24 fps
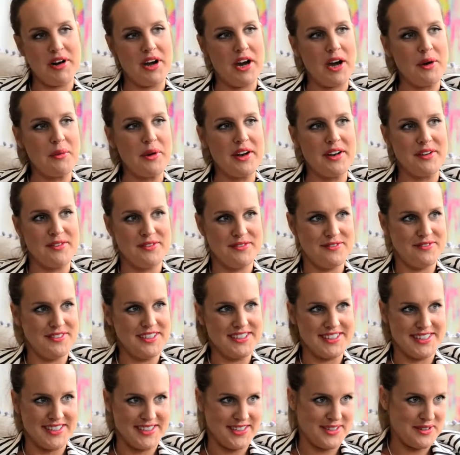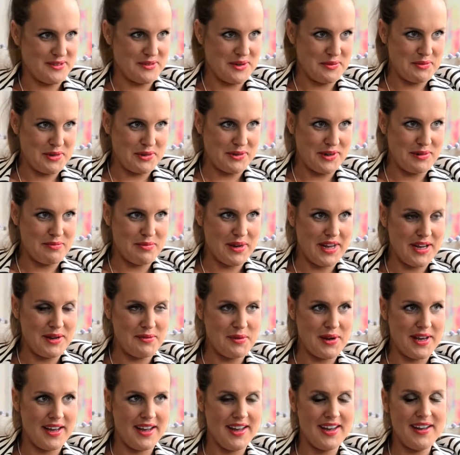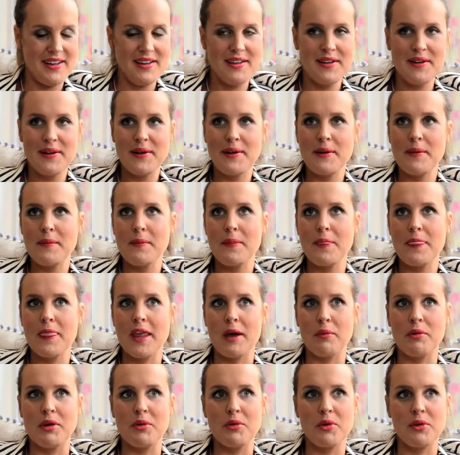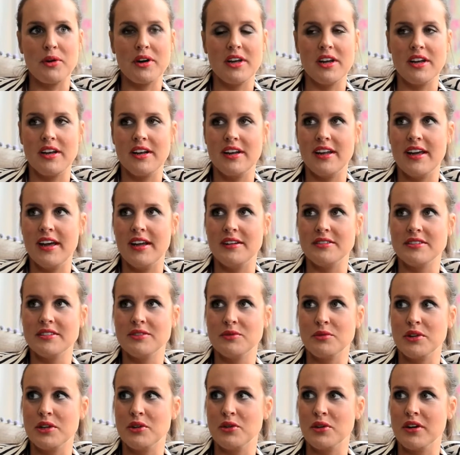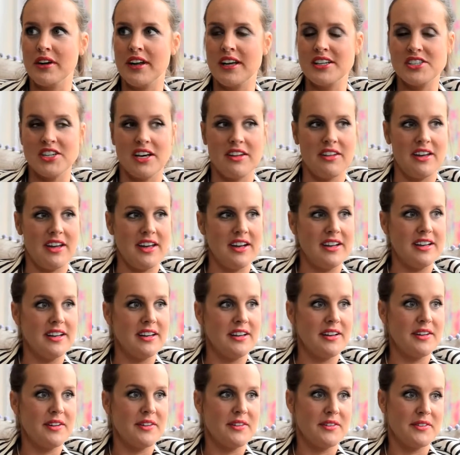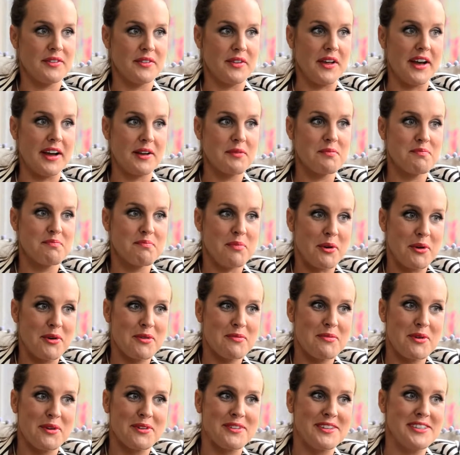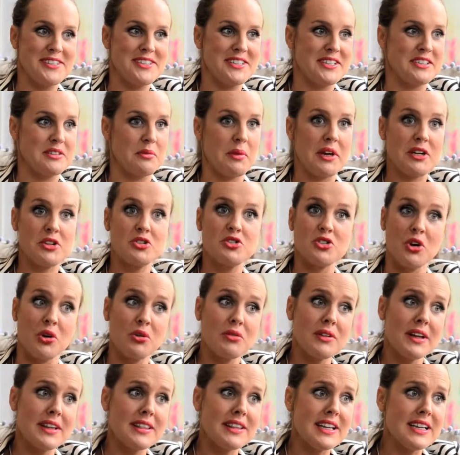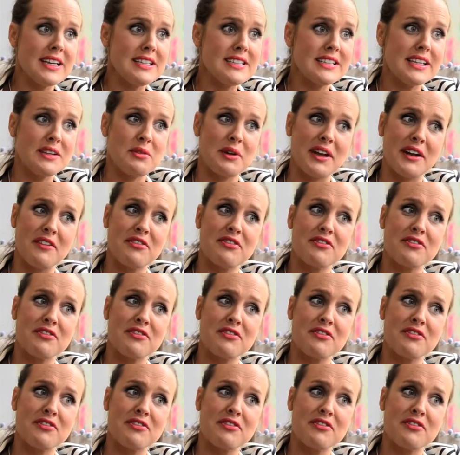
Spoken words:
and I went and visited it when we were in PP. And we walk in and we look at each other and like both burst into tears and like, don't let these kids, we're going to